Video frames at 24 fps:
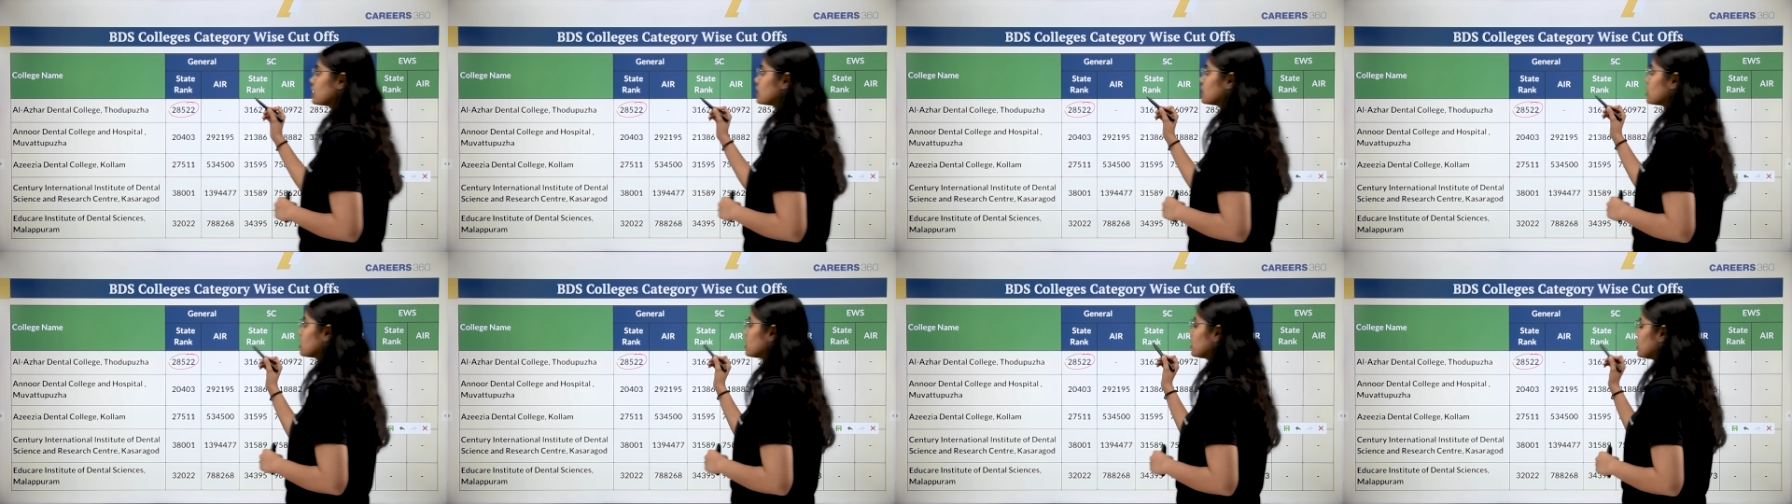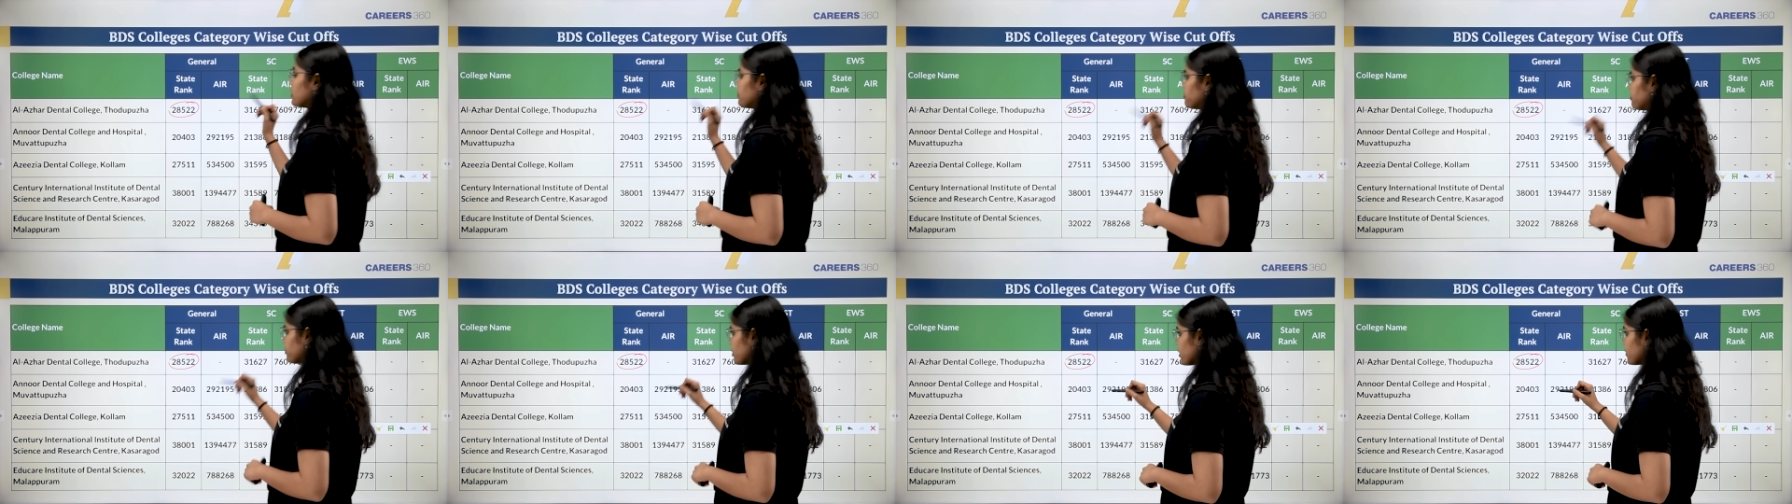the
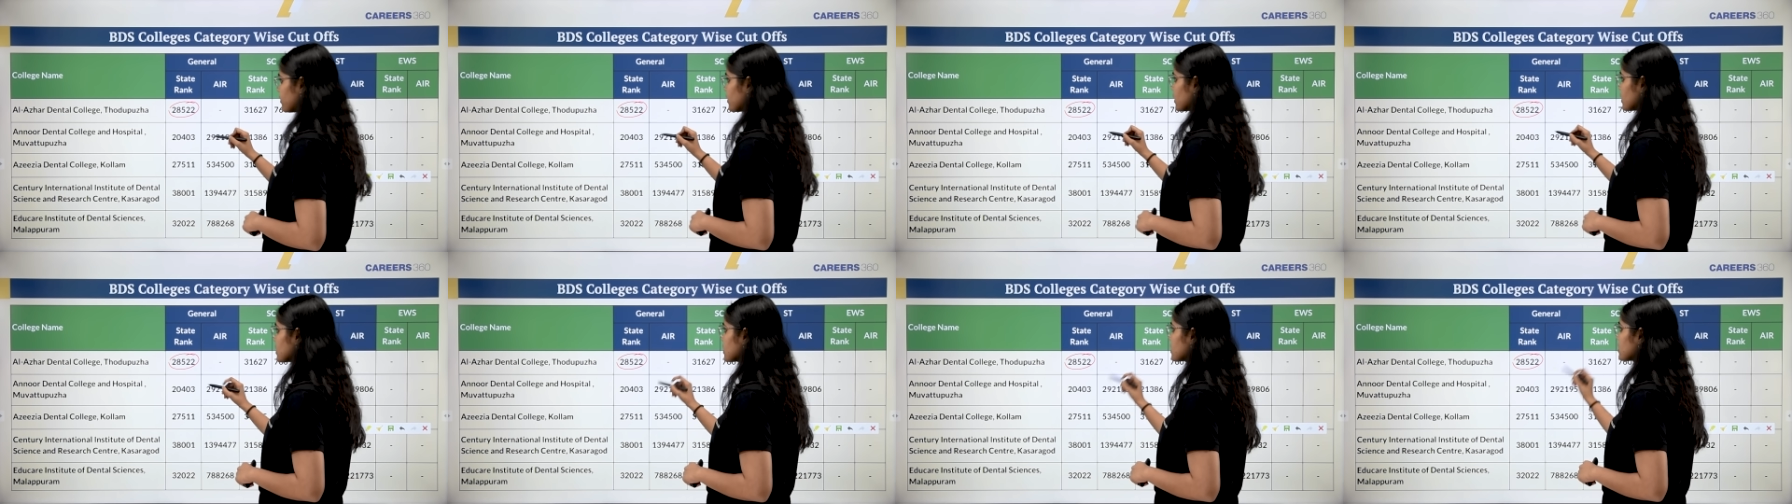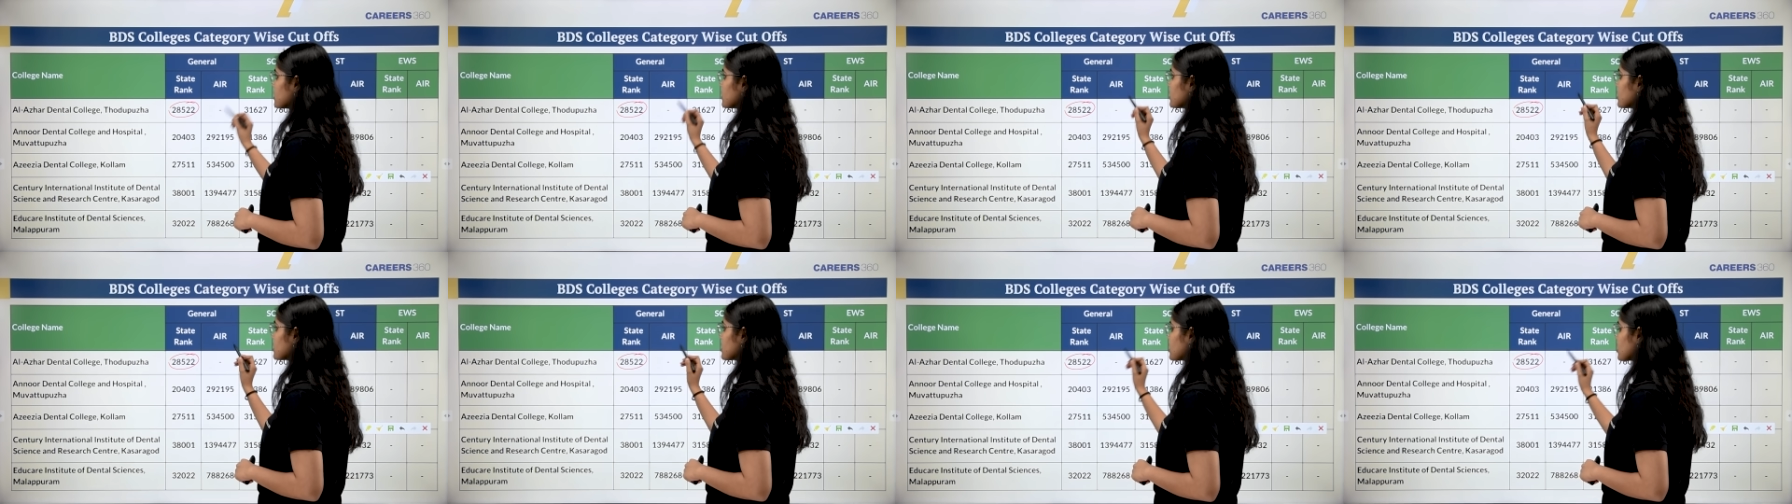previous
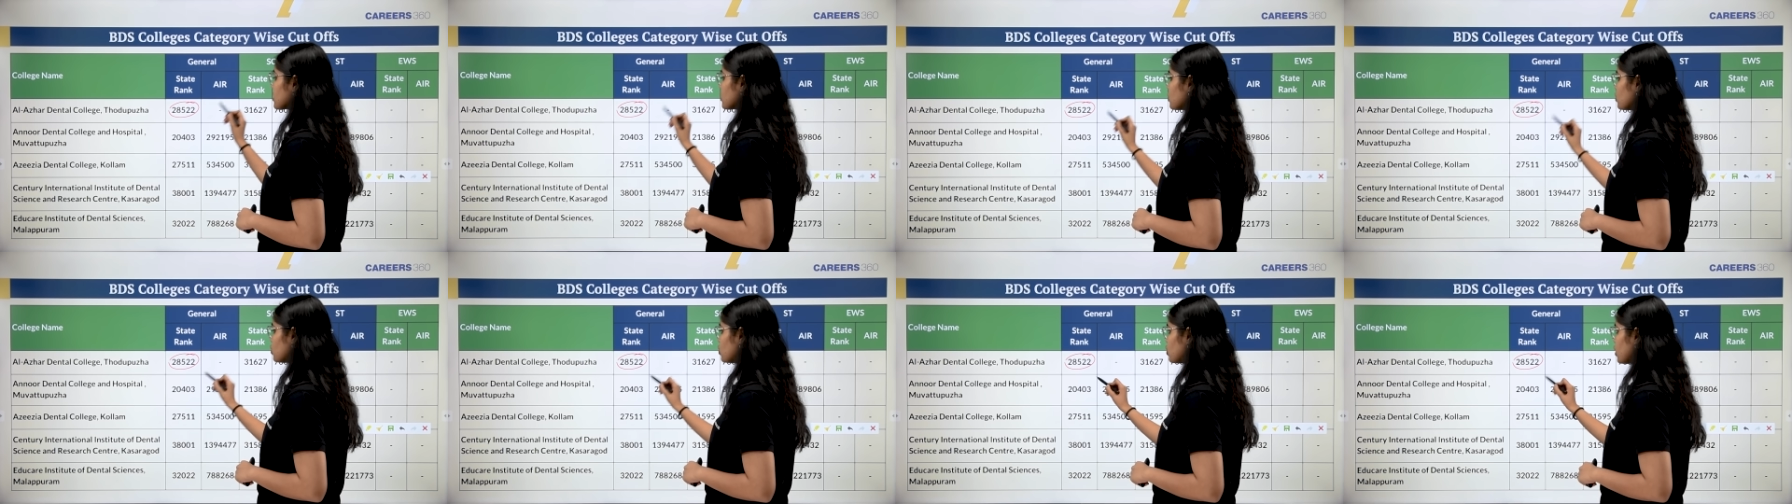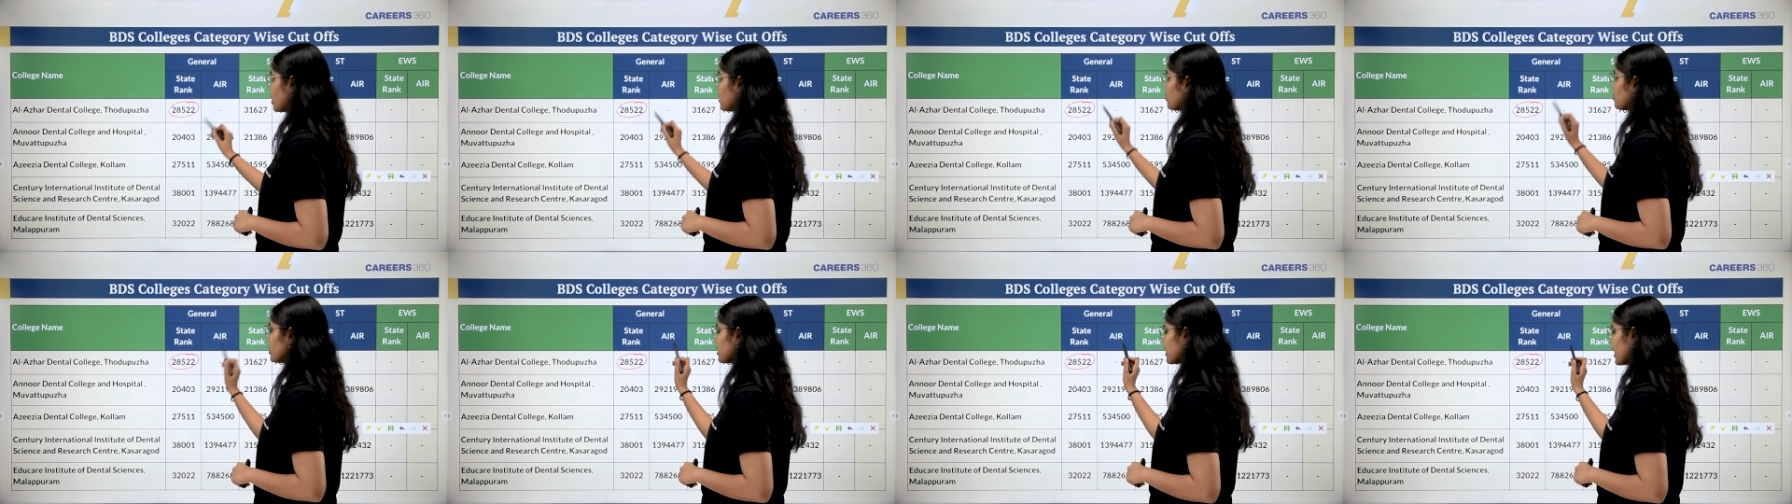year's
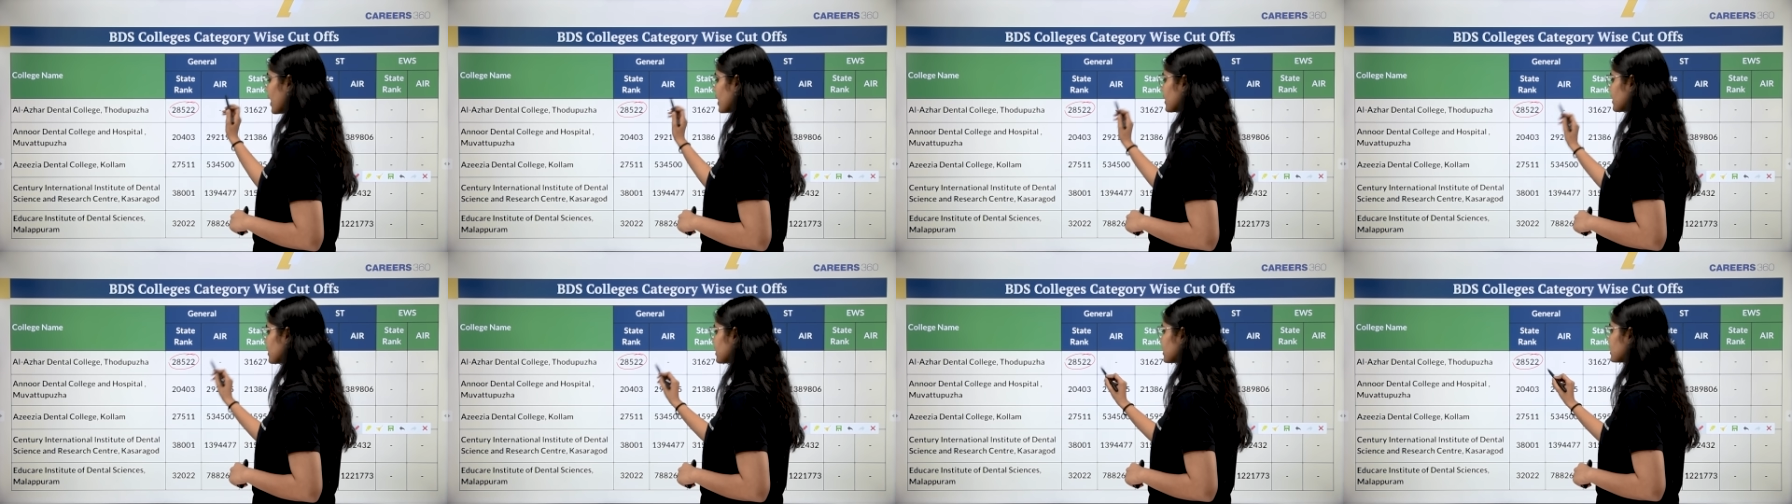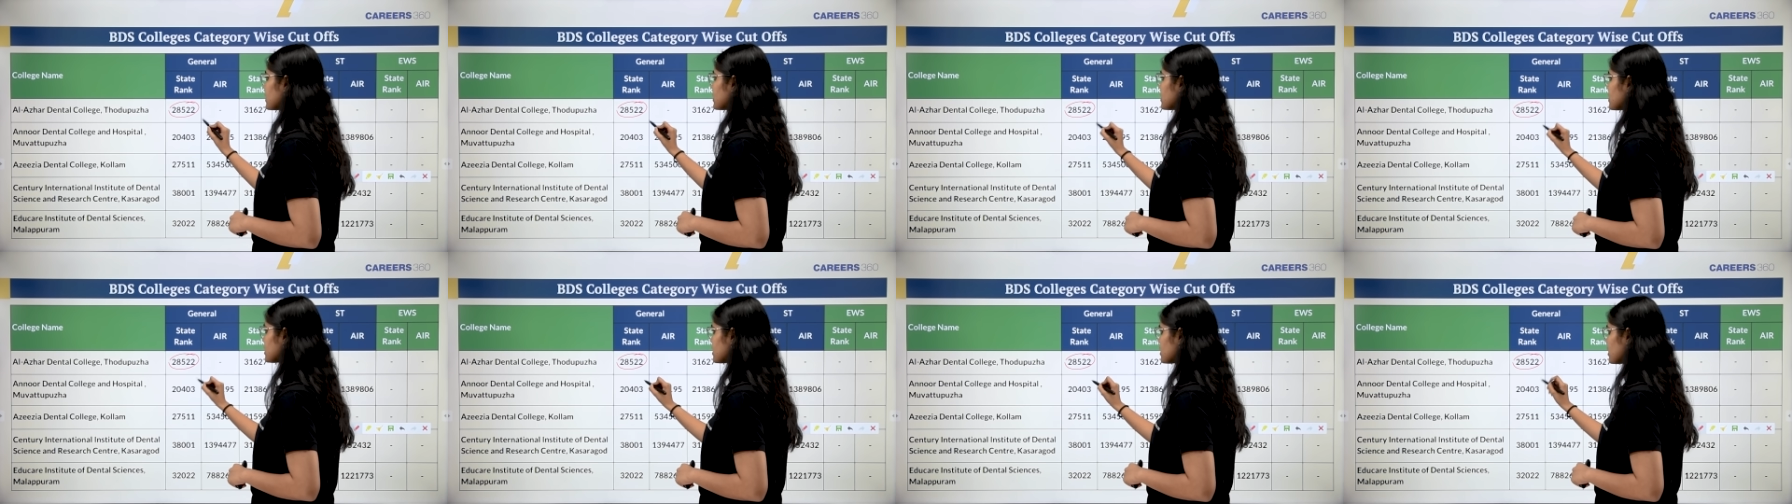general
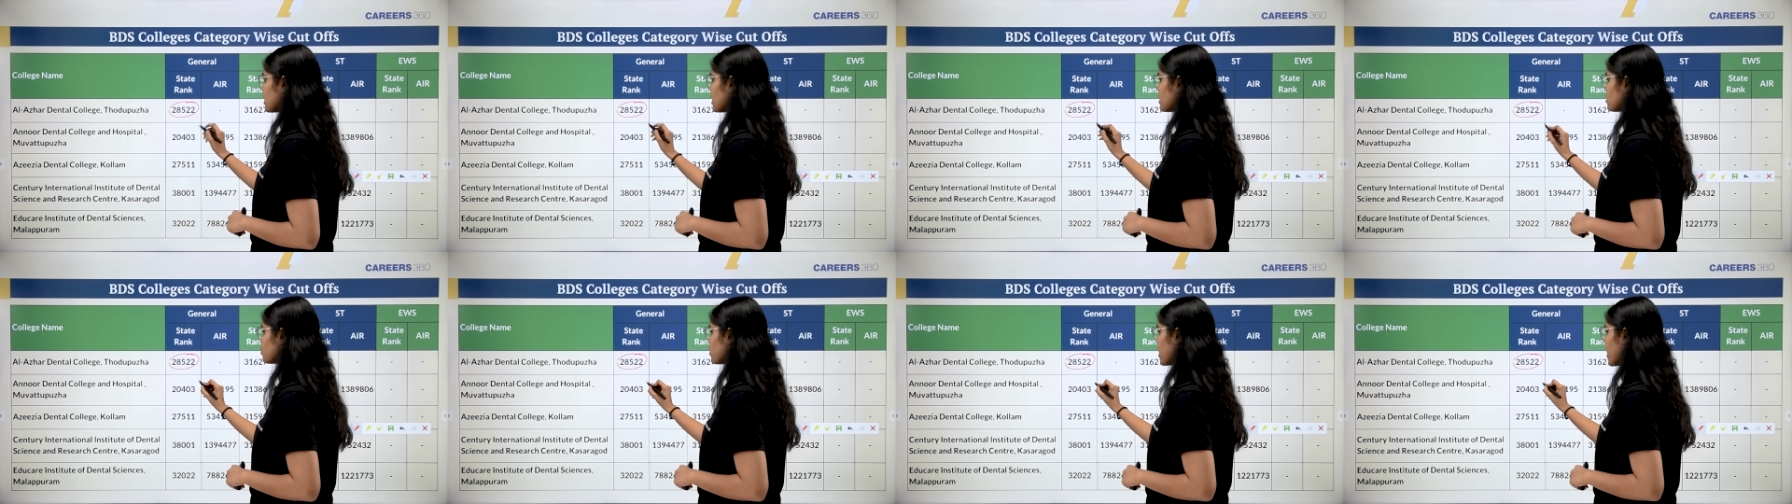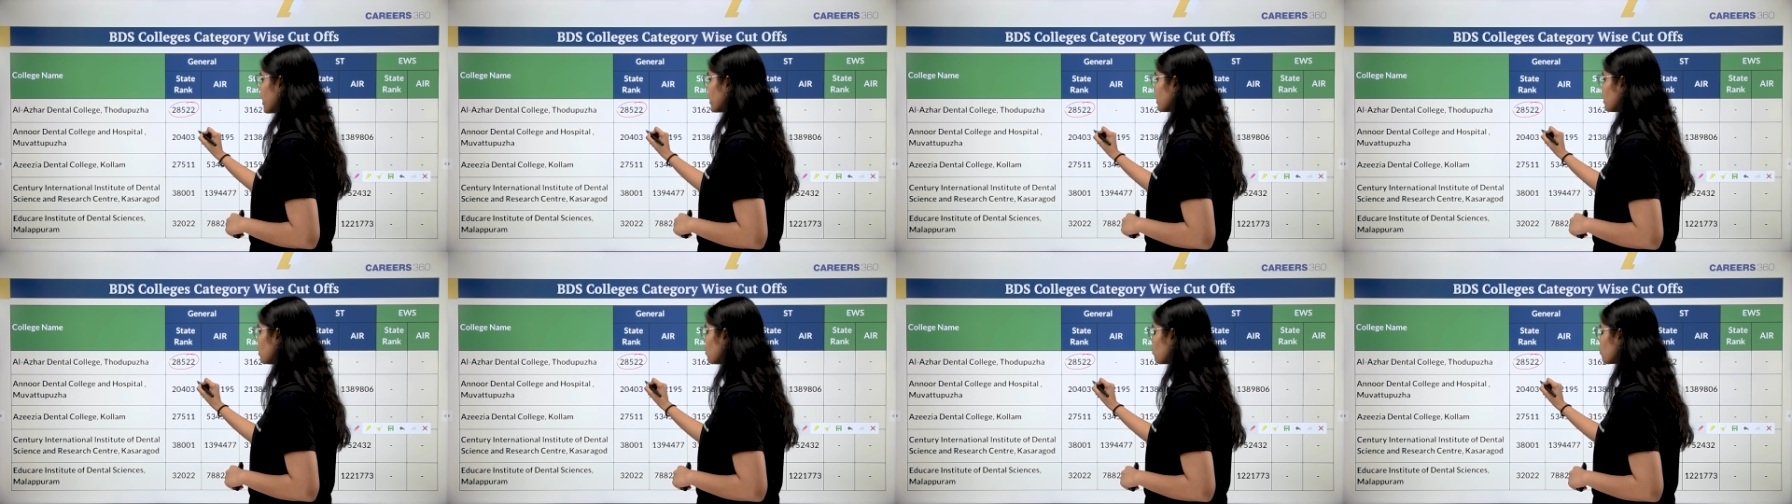category state
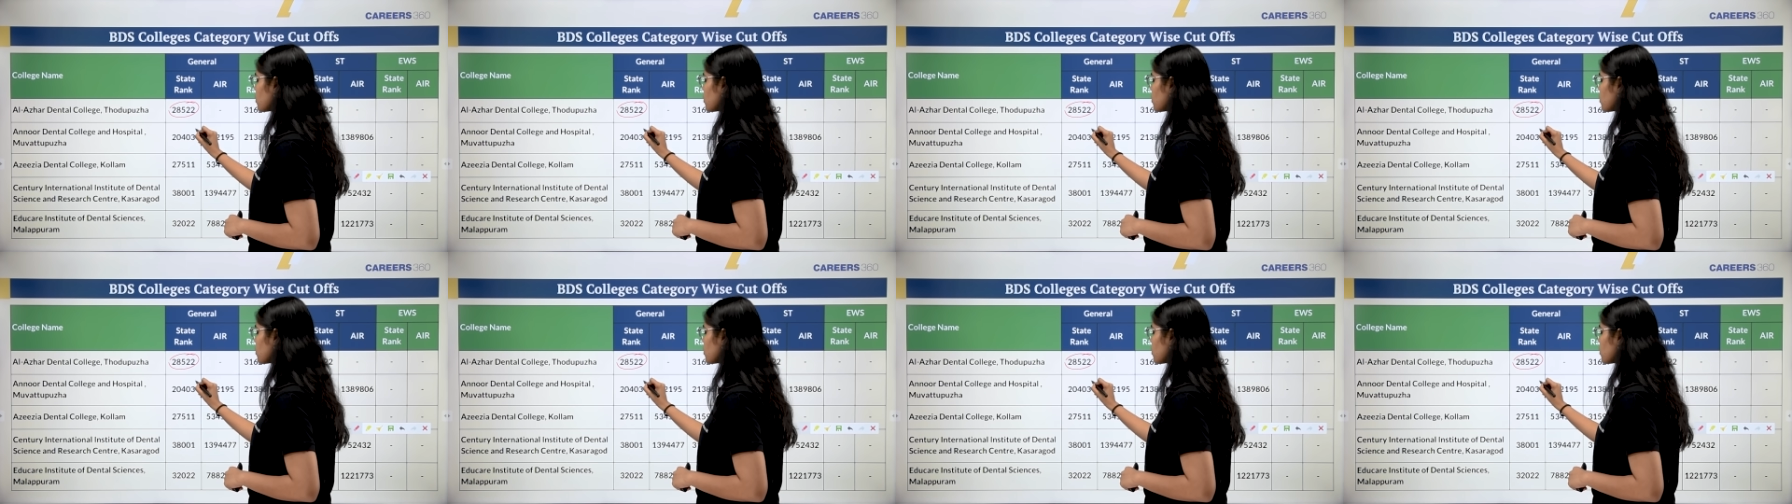rank